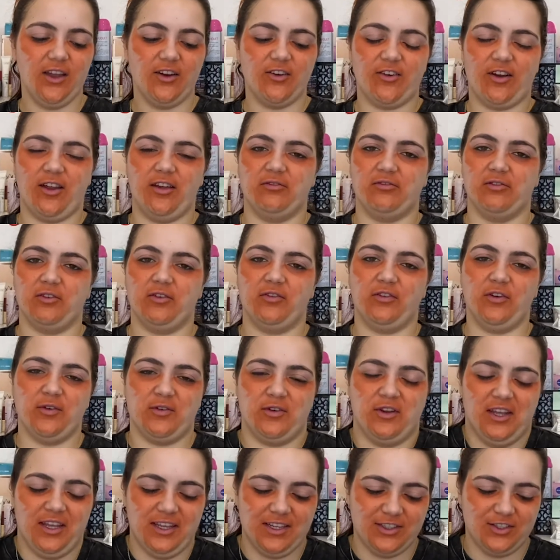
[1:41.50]
Right, for
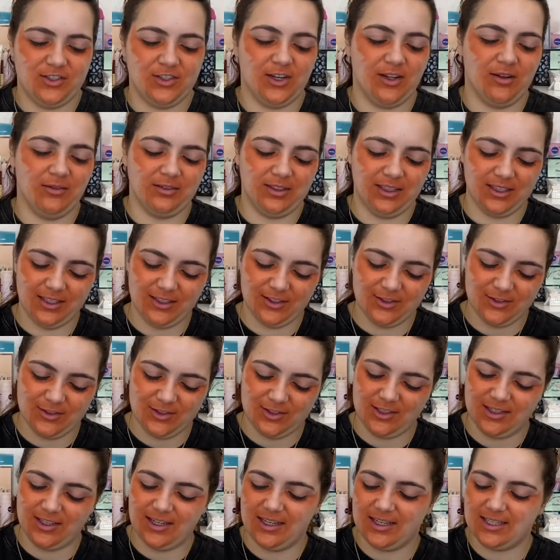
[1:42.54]
foundation, I'm gonna use
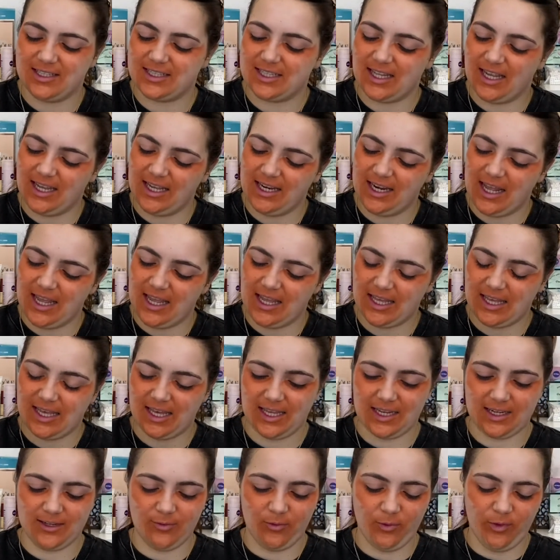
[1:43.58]
the Stay
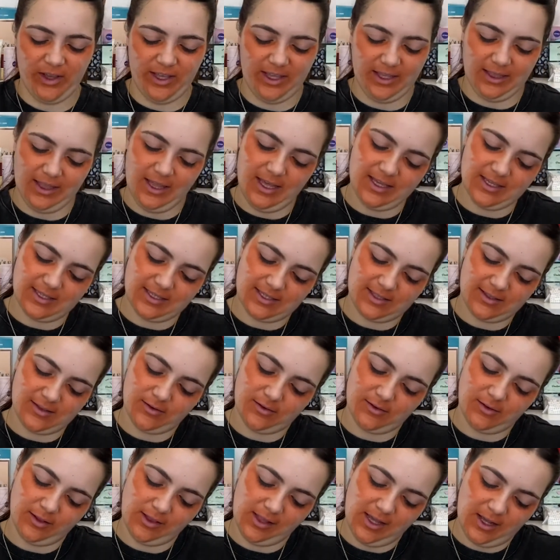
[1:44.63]
Naked Weightless
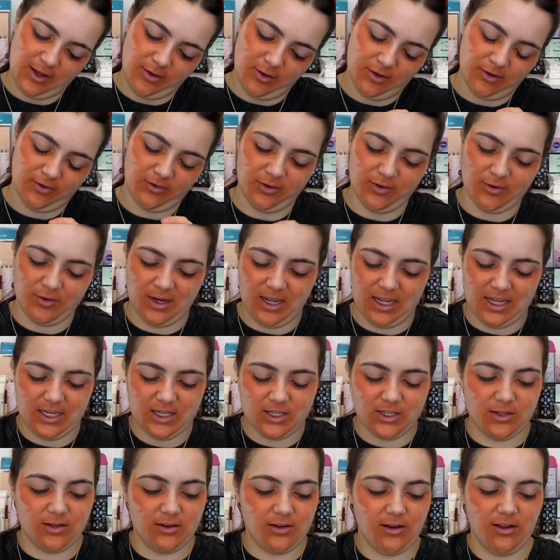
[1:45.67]
Liquid
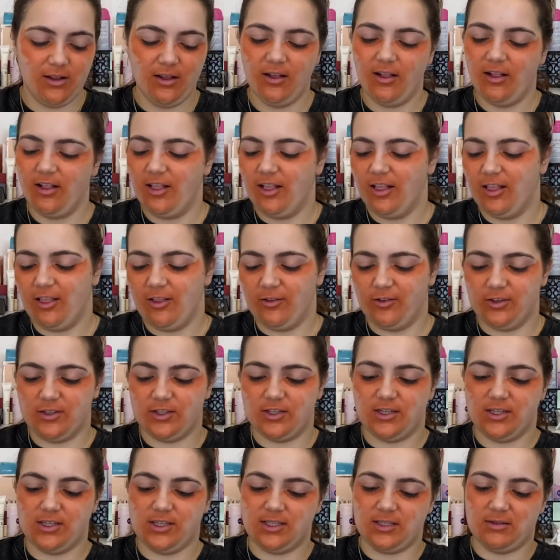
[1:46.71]
Foundation,
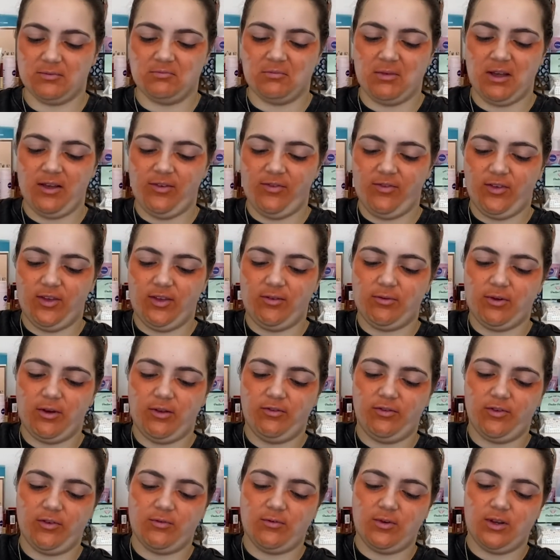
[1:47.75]
which is my
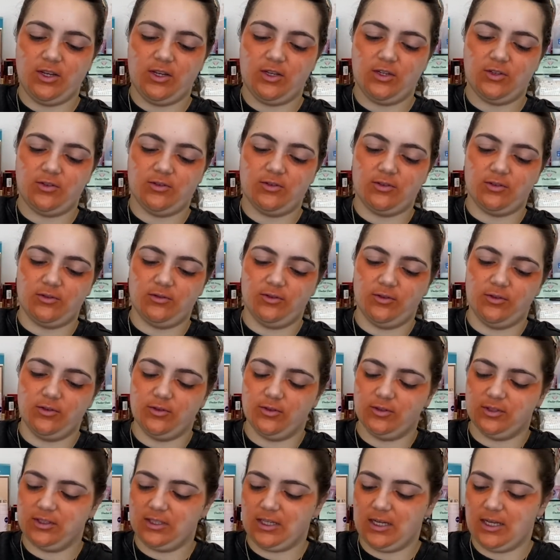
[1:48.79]
favorite foundations of all
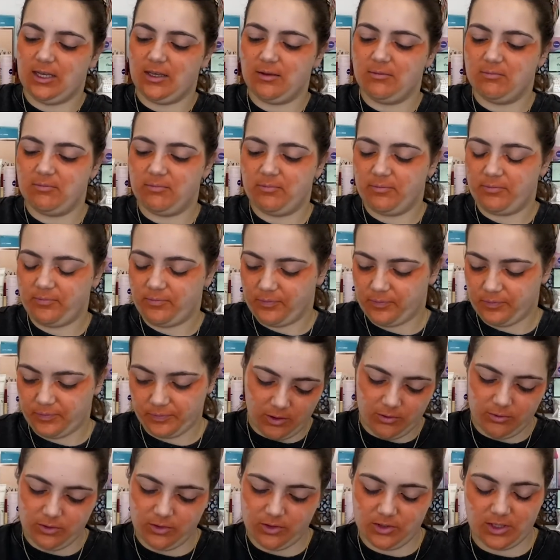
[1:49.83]
the time.
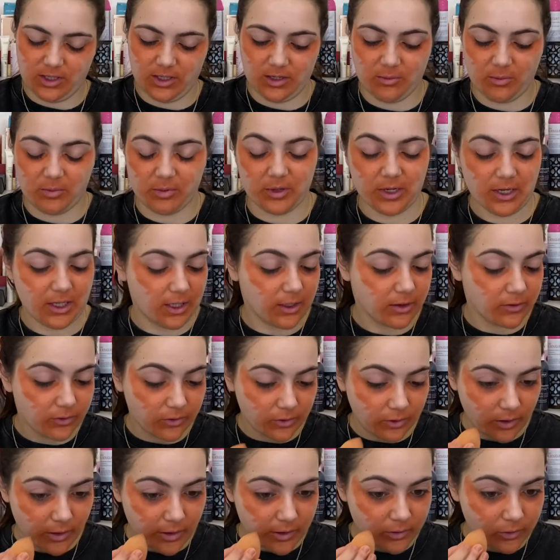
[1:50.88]
I'm just gonna pray for
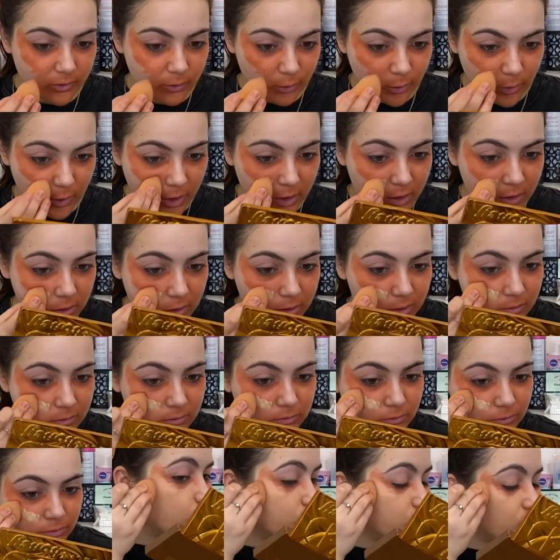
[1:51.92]
this to work.
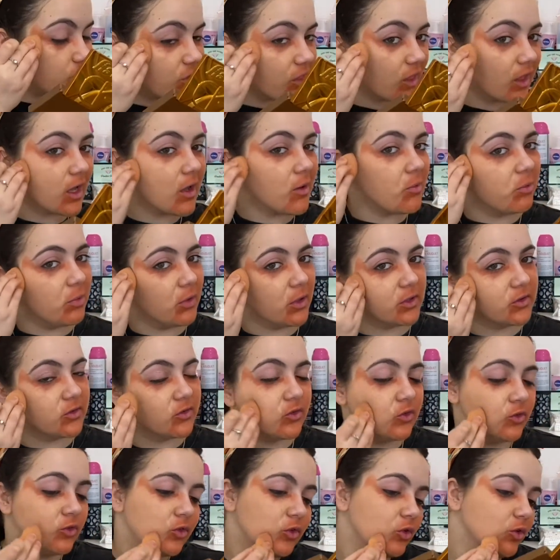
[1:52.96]
I think I
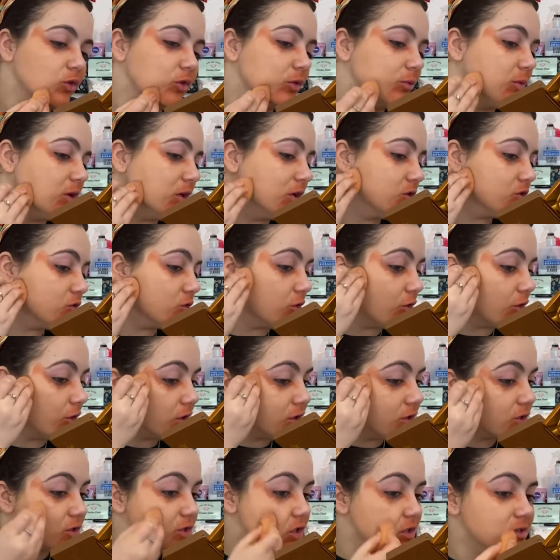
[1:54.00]
put too much
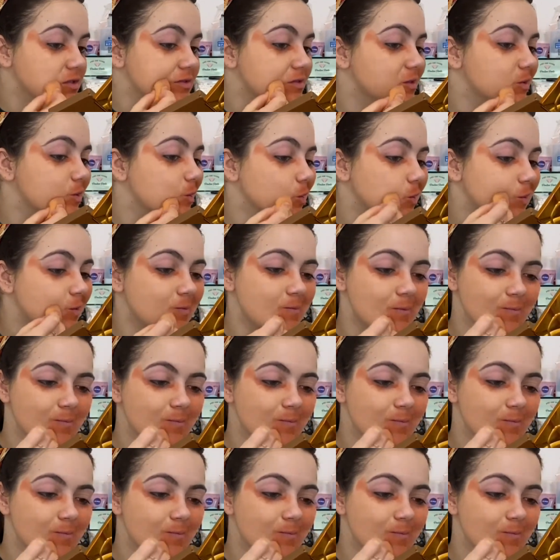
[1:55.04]
orange concealer,